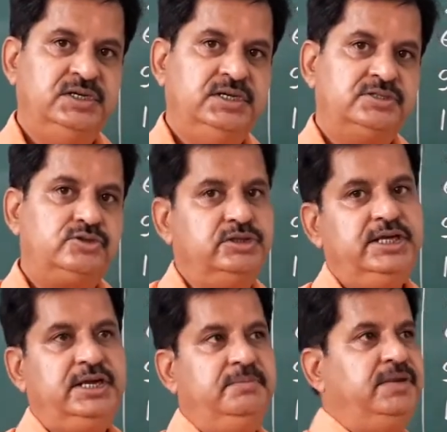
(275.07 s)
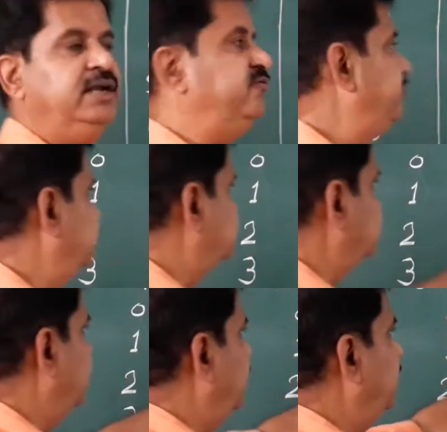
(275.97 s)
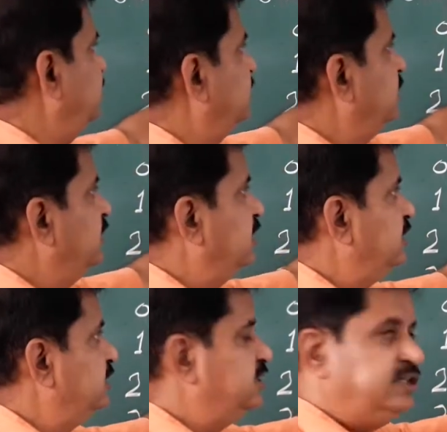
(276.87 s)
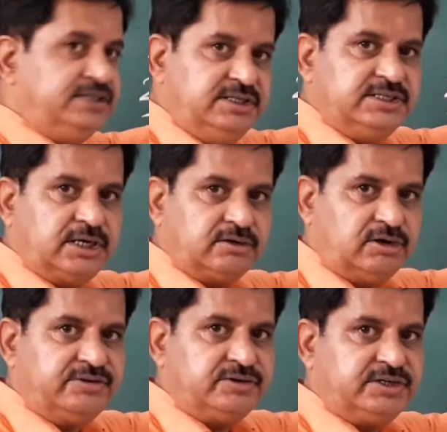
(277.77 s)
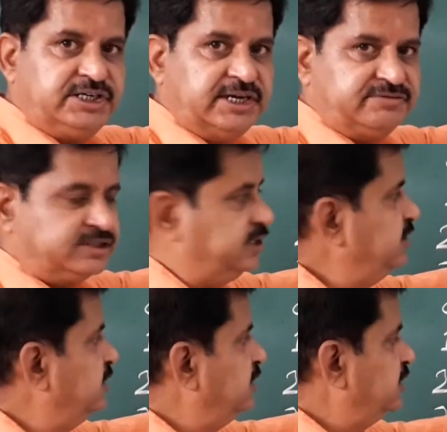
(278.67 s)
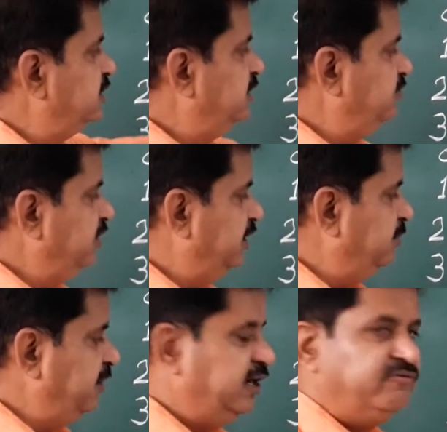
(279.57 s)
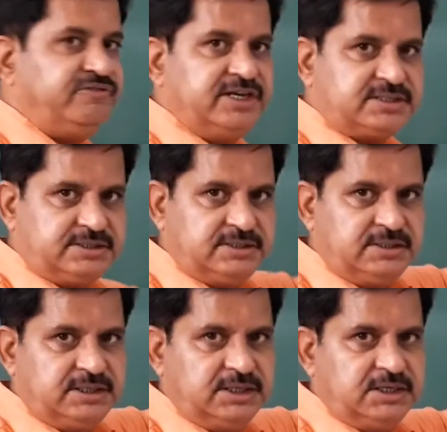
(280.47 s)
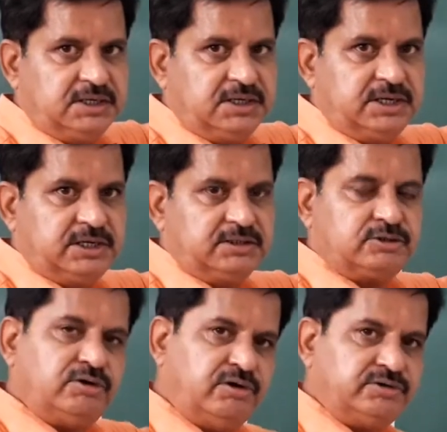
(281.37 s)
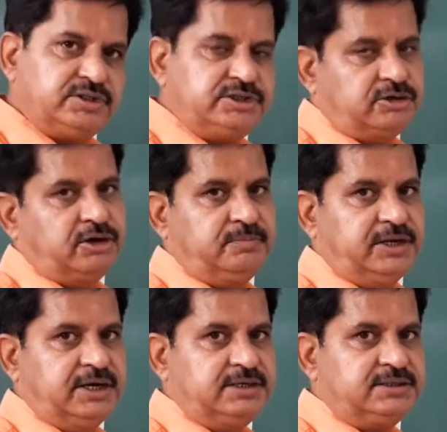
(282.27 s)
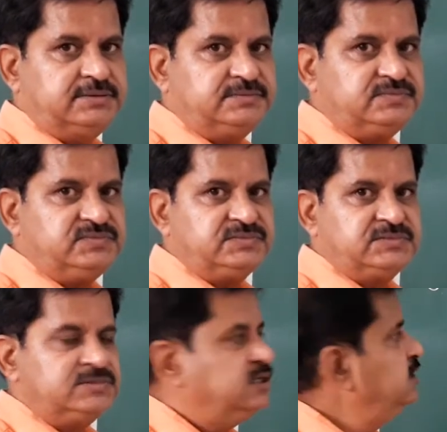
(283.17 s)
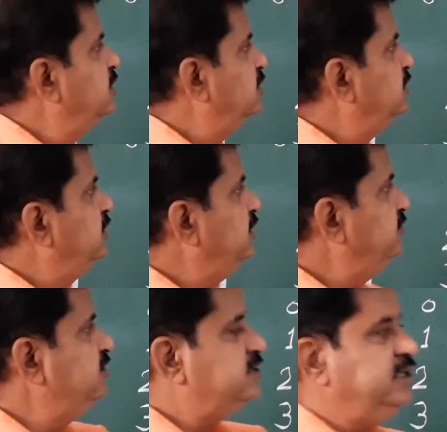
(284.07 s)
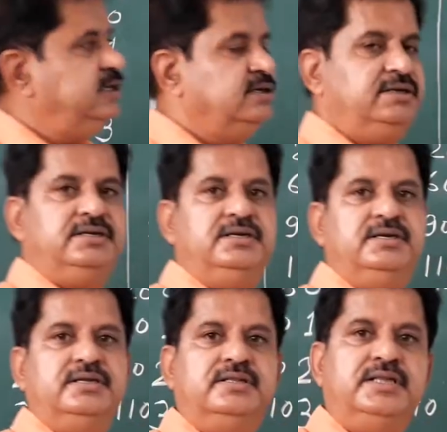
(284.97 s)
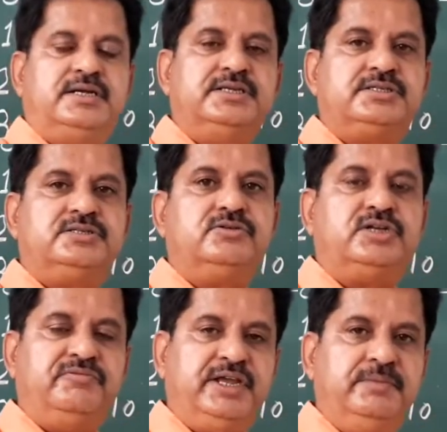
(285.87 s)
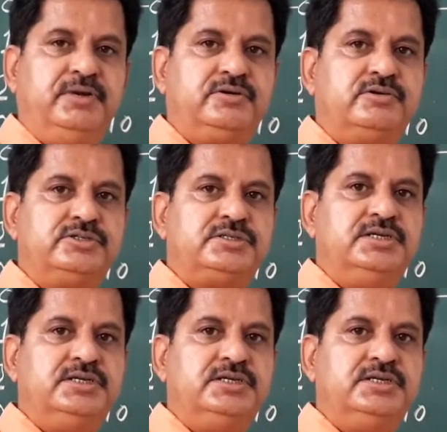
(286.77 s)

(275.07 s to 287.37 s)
So they remain fixed and these are called TFC. They will remain fixed throughout the short period. TVC, that is total variable cost.